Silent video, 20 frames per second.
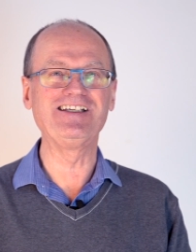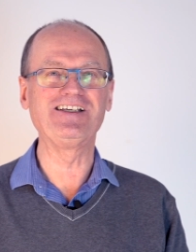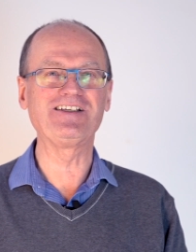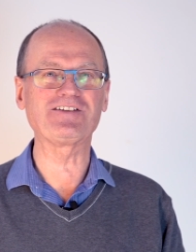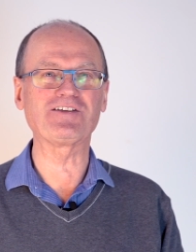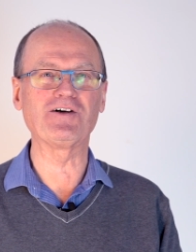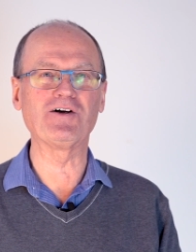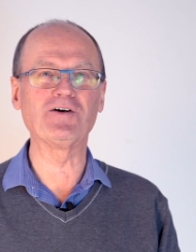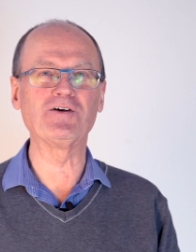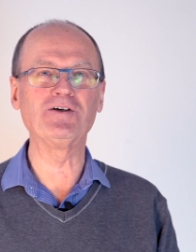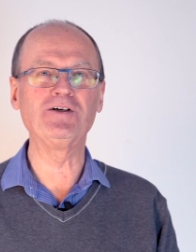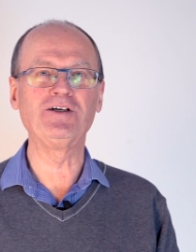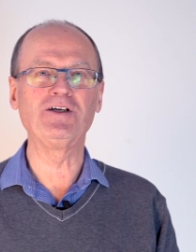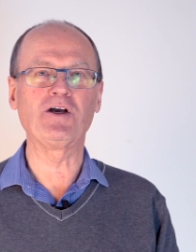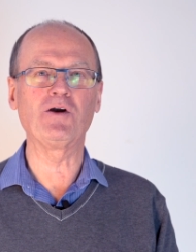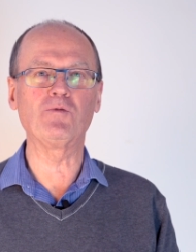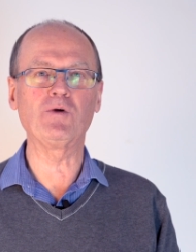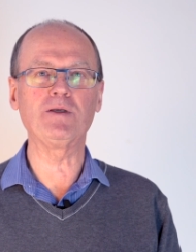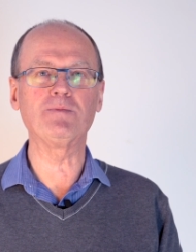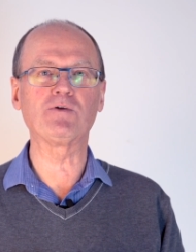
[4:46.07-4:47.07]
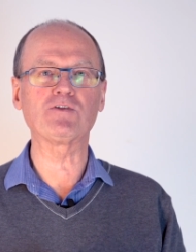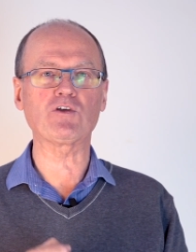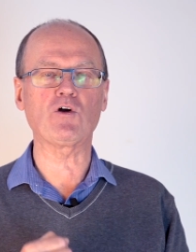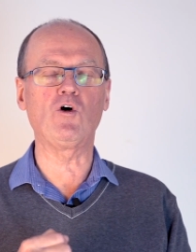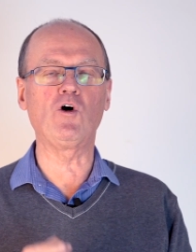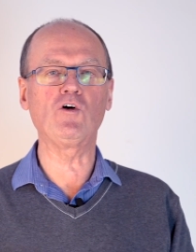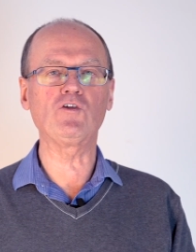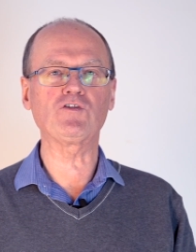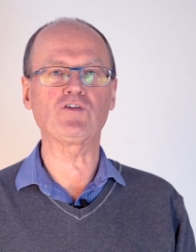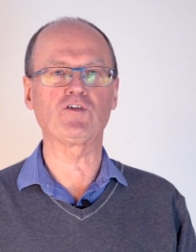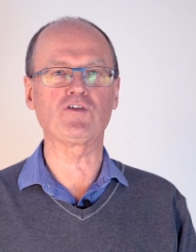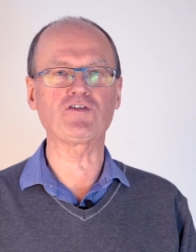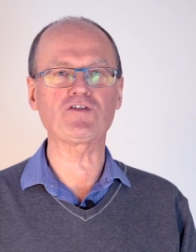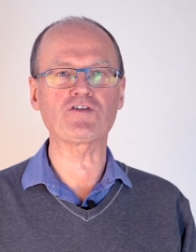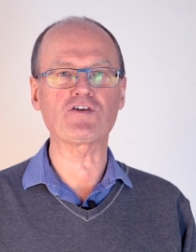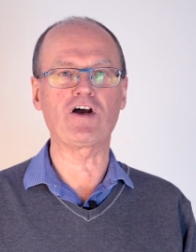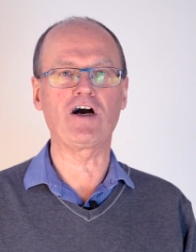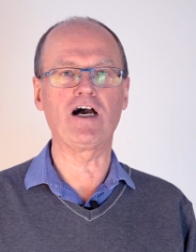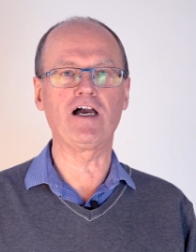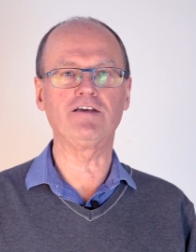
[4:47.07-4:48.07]
So we must also
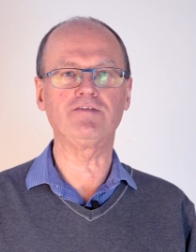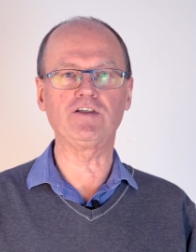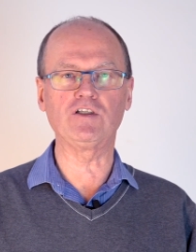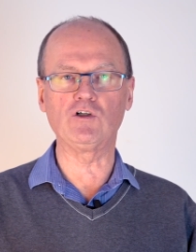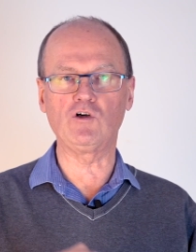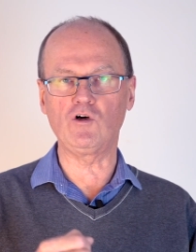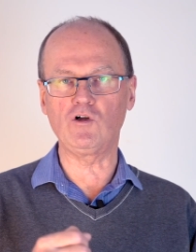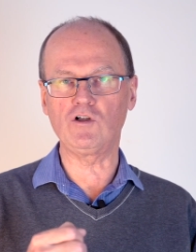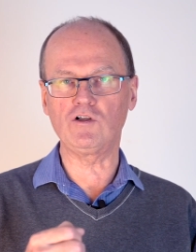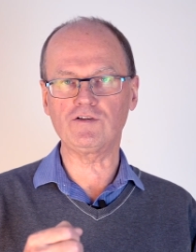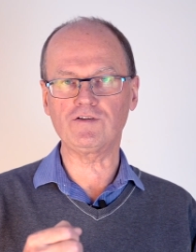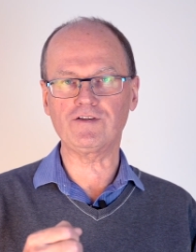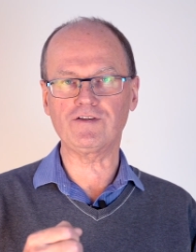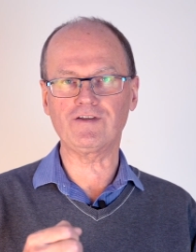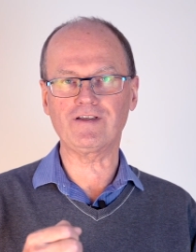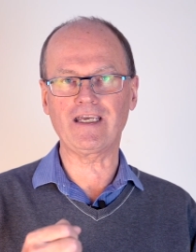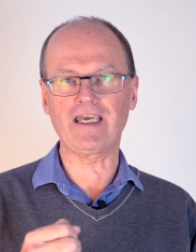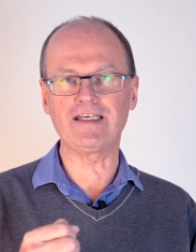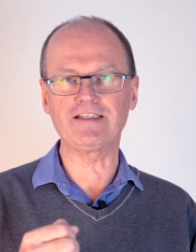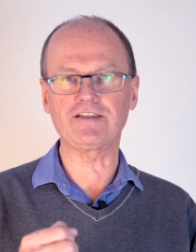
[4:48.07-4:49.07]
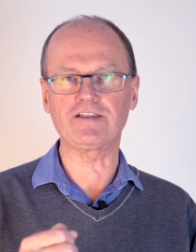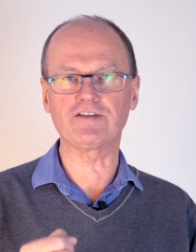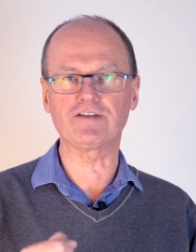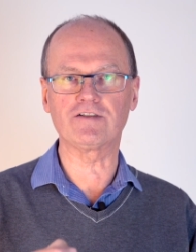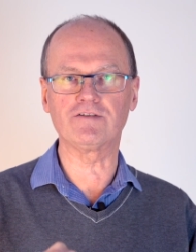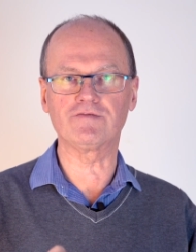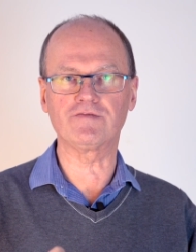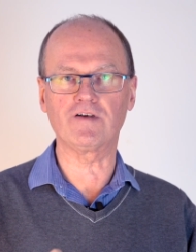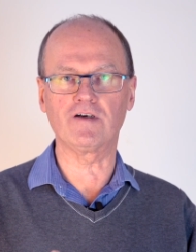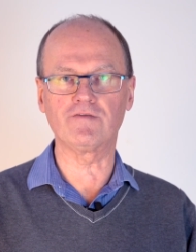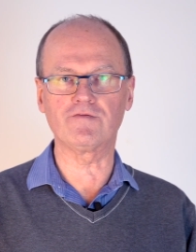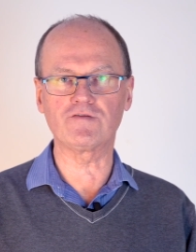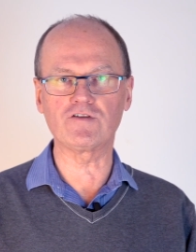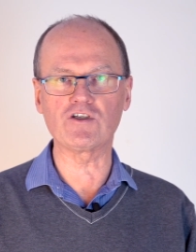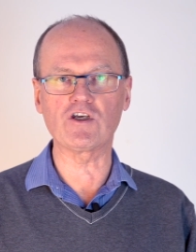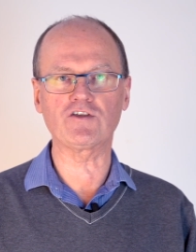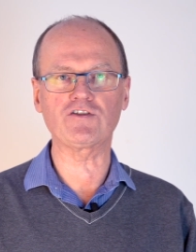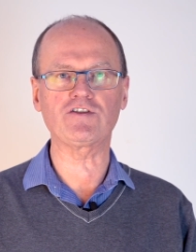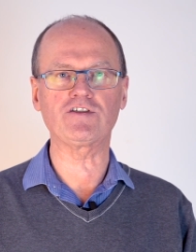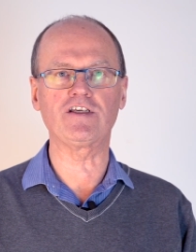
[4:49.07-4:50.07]
strive in all cases of, of
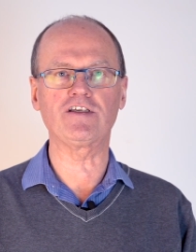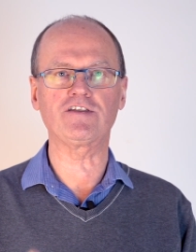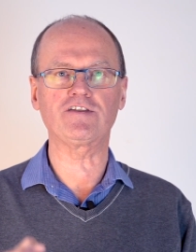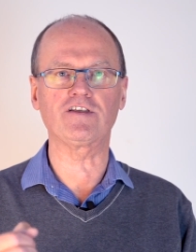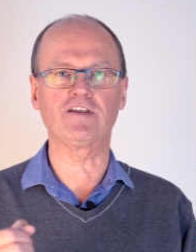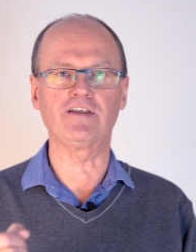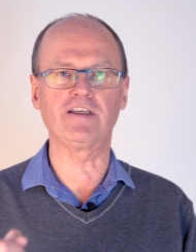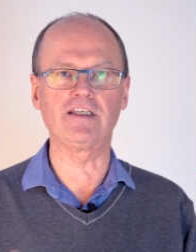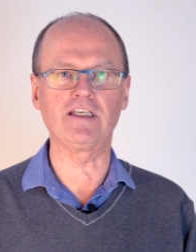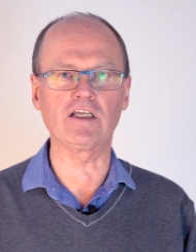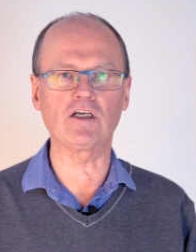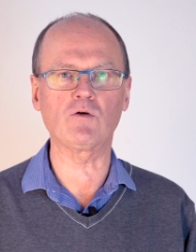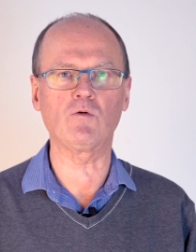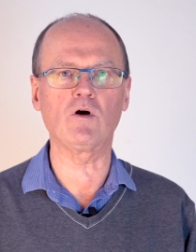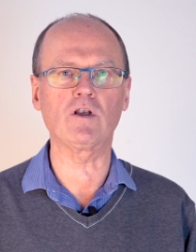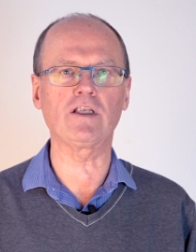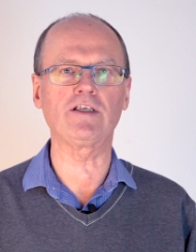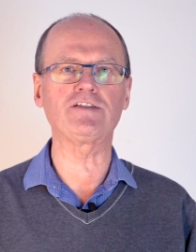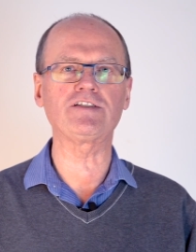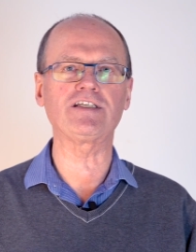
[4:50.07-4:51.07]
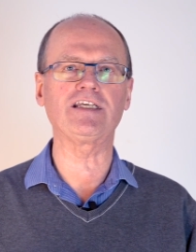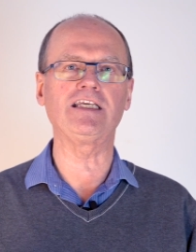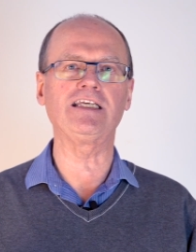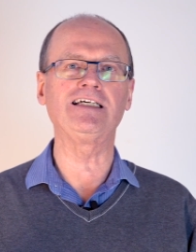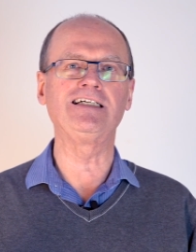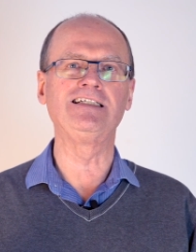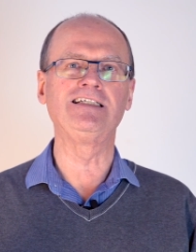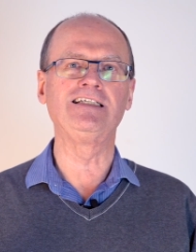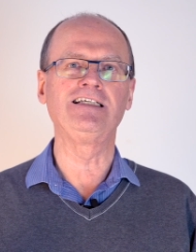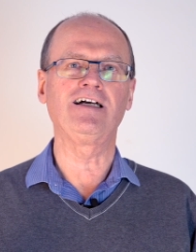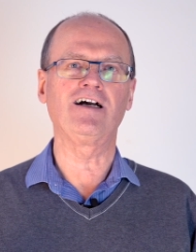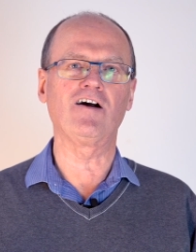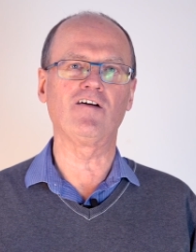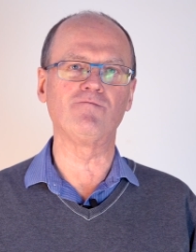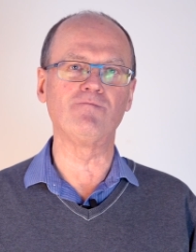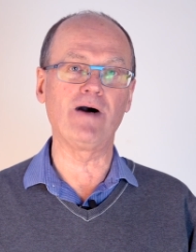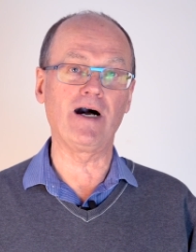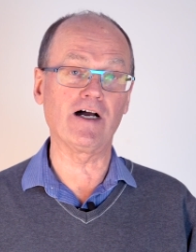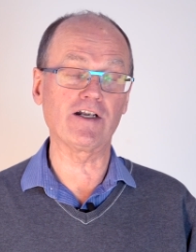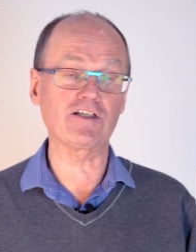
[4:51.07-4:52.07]
justice and inequality, of
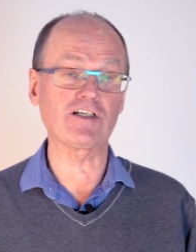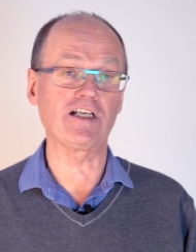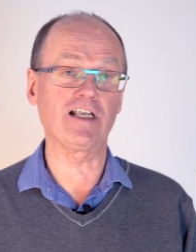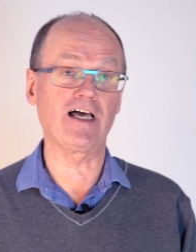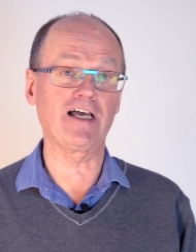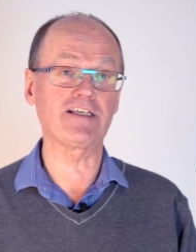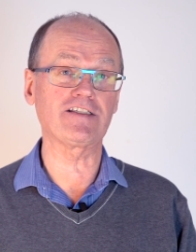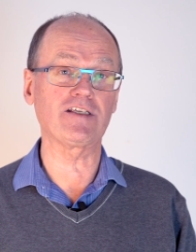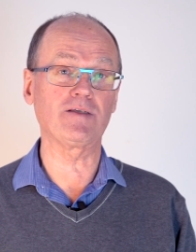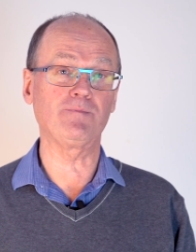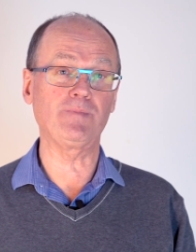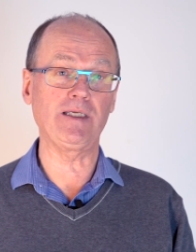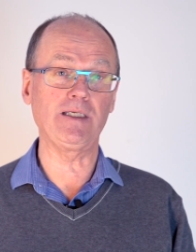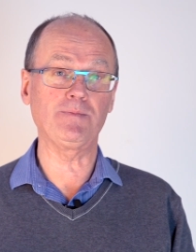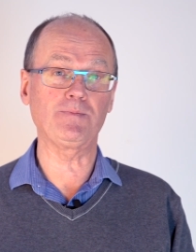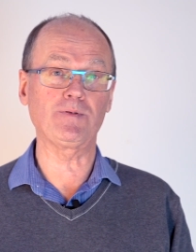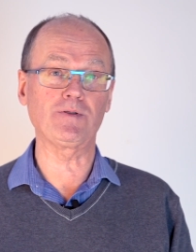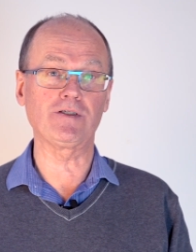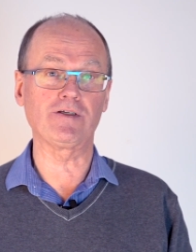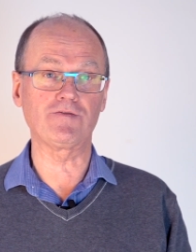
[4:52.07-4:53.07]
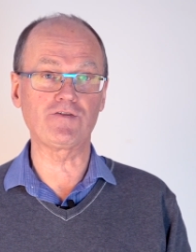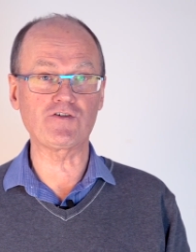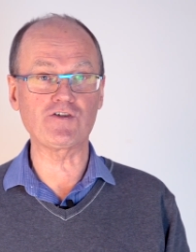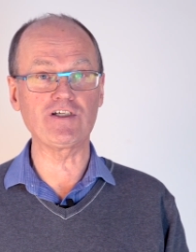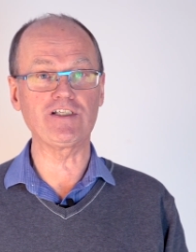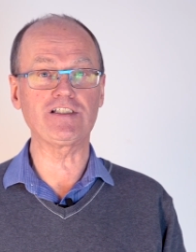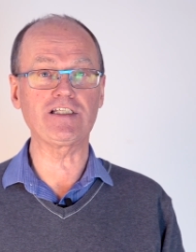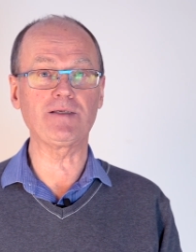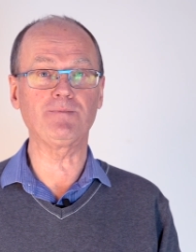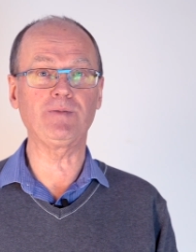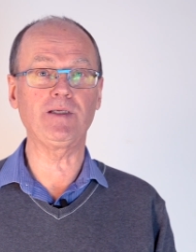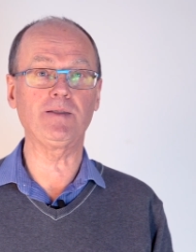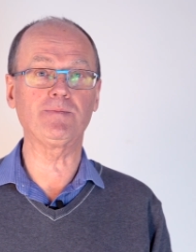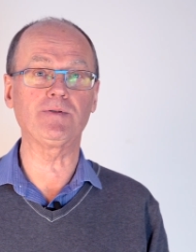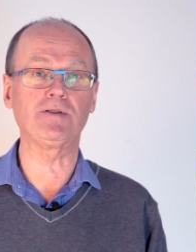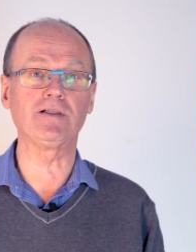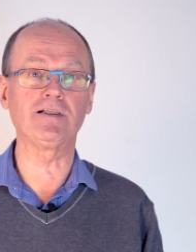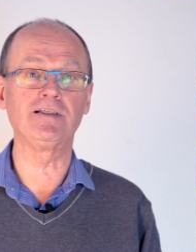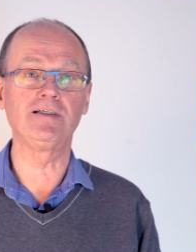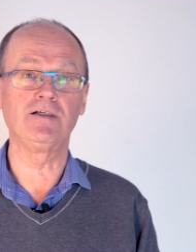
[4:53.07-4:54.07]
marginalizing people, of treating
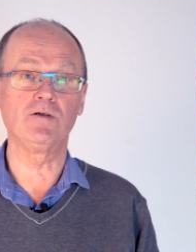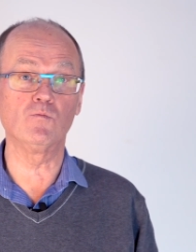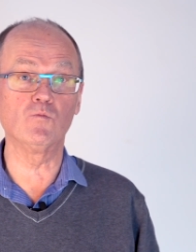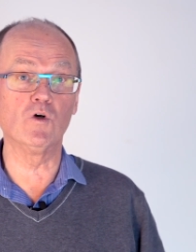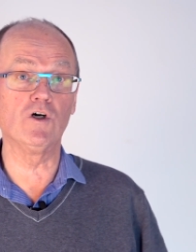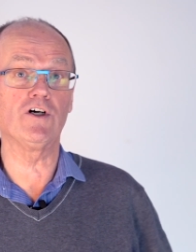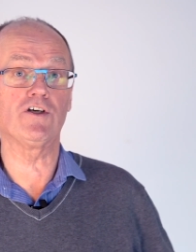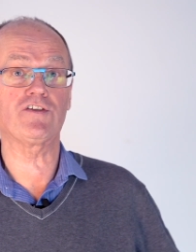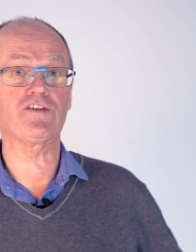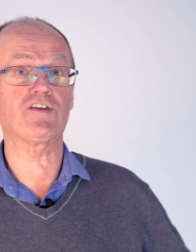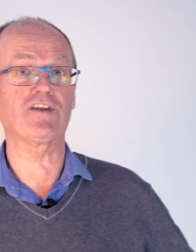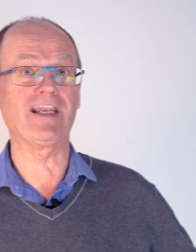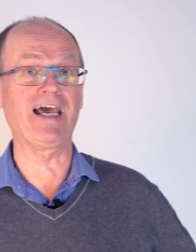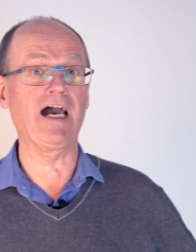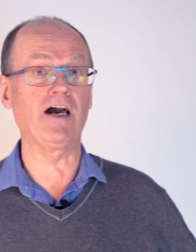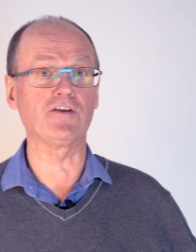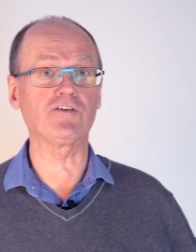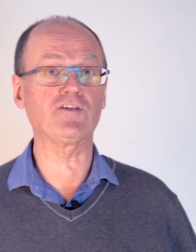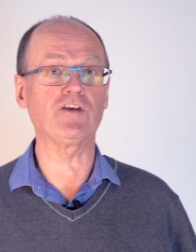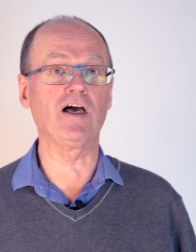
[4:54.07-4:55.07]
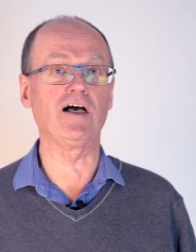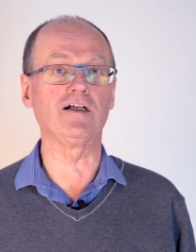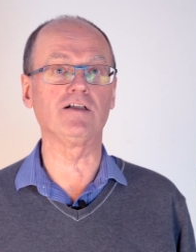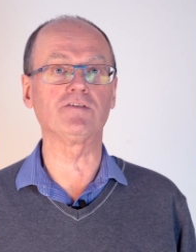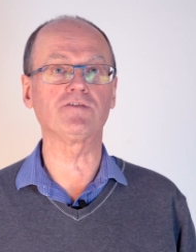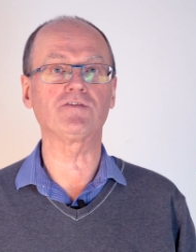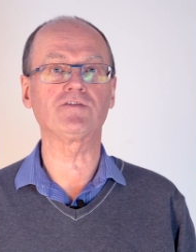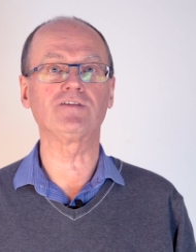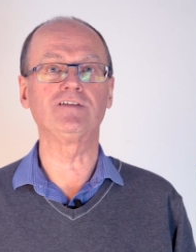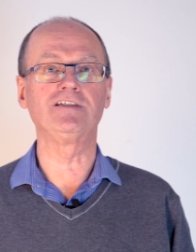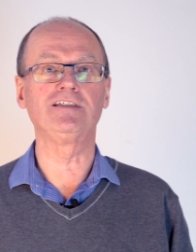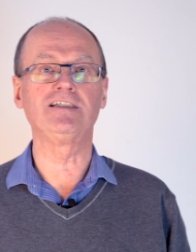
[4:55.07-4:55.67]
people worse than ourselves,